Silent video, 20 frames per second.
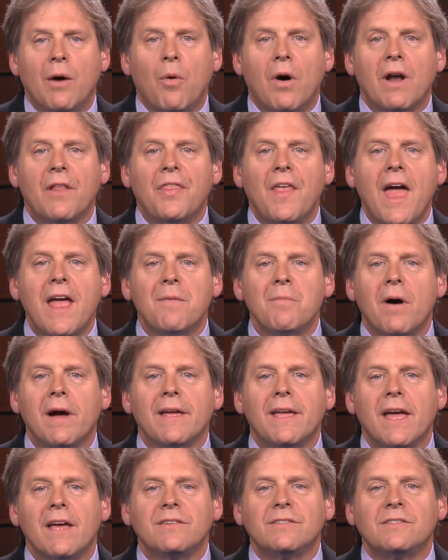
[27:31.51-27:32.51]
I want to thank
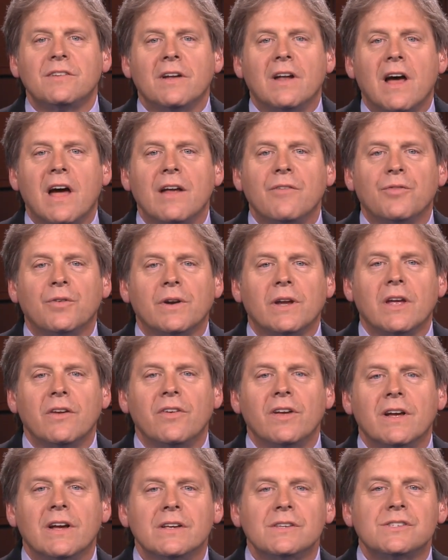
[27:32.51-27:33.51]
my guest tonight for
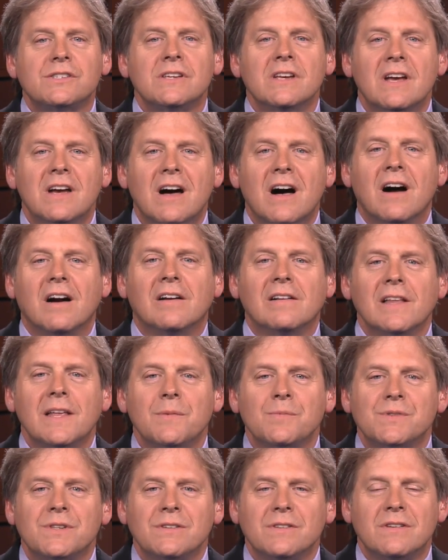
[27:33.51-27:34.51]
giving us a
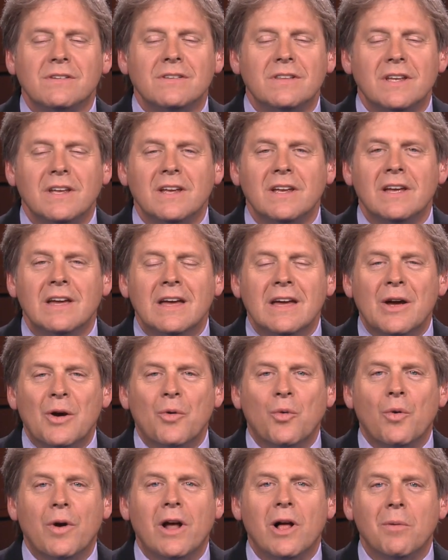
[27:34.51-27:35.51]
glimpse into the
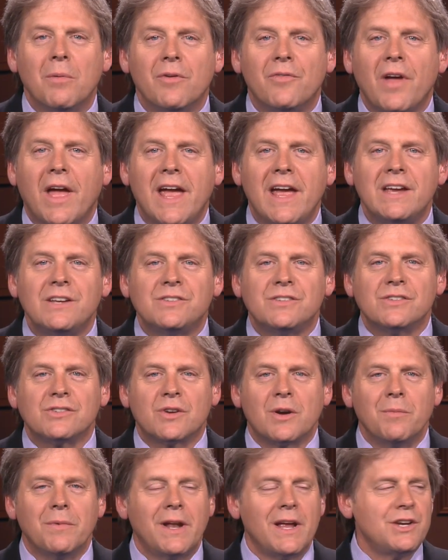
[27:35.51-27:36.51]
realm of age
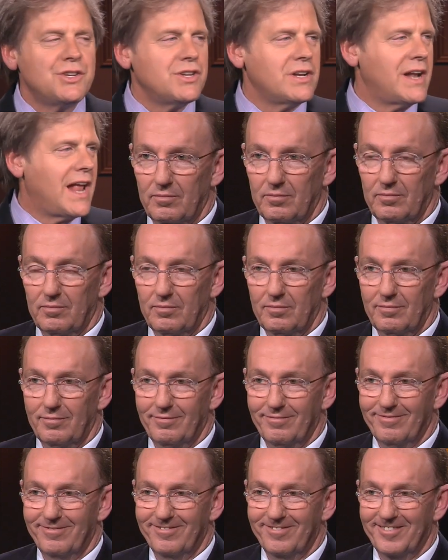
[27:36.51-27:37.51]
discrimination. Anthony
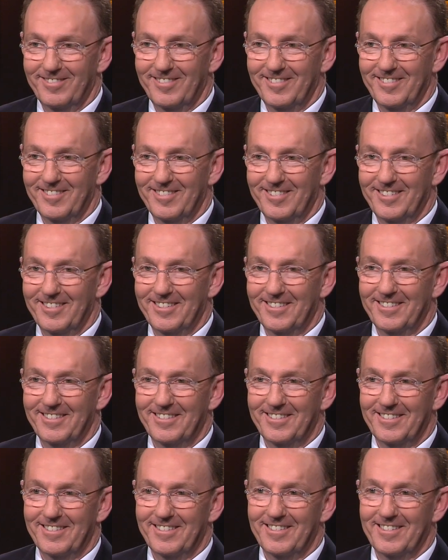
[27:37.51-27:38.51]
Haller with Blank
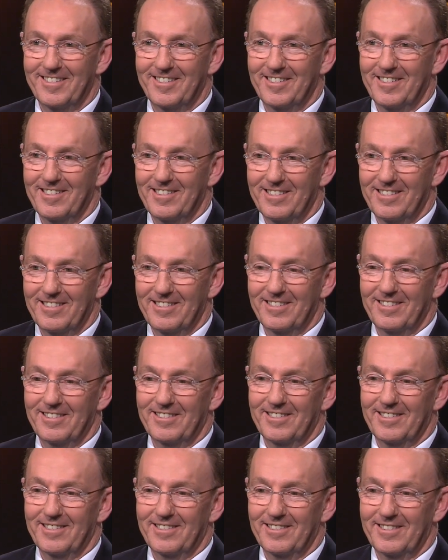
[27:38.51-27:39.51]
Rome in Center City,
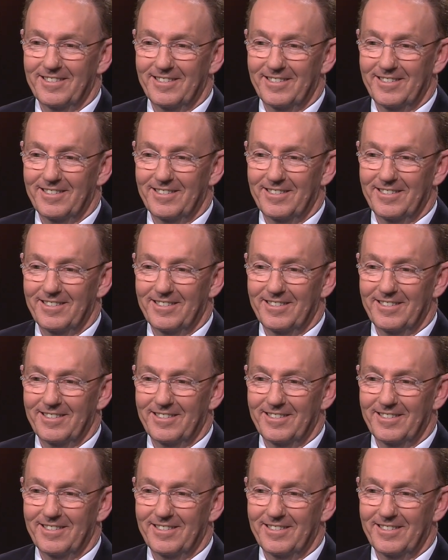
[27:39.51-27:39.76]
Philadelphia.